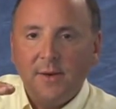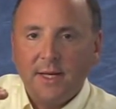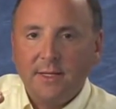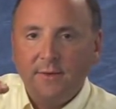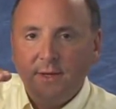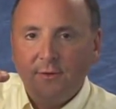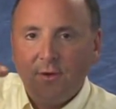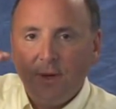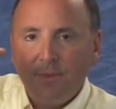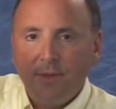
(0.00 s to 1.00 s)
activity
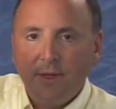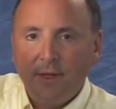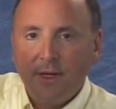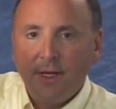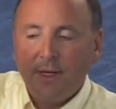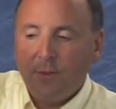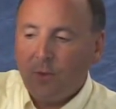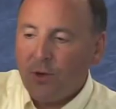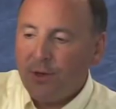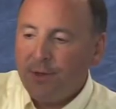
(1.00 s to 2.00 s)
from uh,
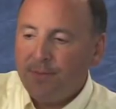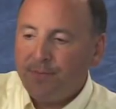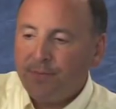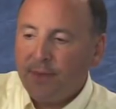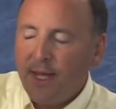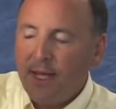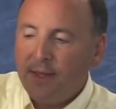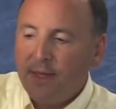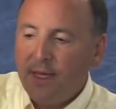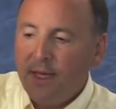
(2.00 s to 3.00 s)
Word
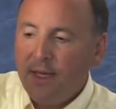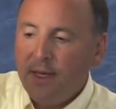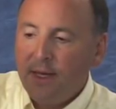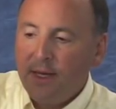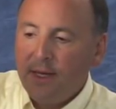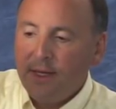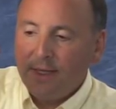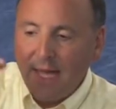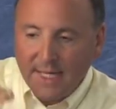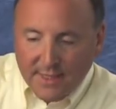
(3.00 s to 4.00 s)
and the
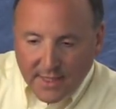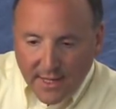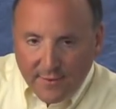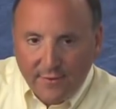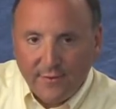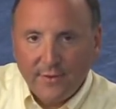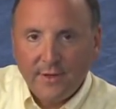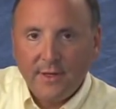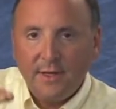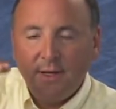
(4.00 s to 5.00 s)
last set of
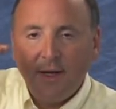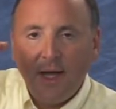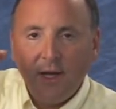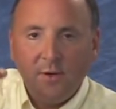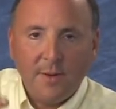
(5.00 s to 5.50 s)
uh, I.O.